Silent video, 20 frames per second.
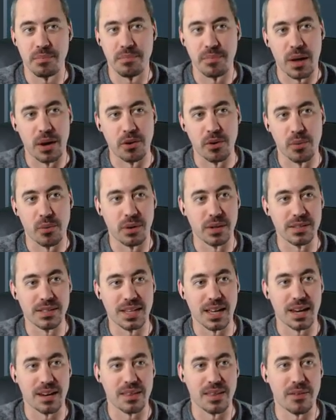I don't know where it's
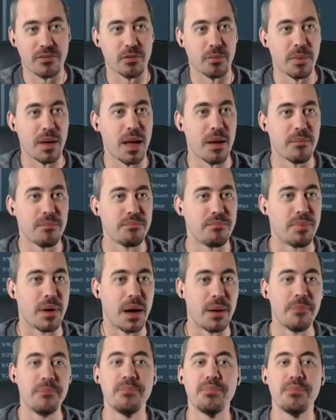getting that from him, but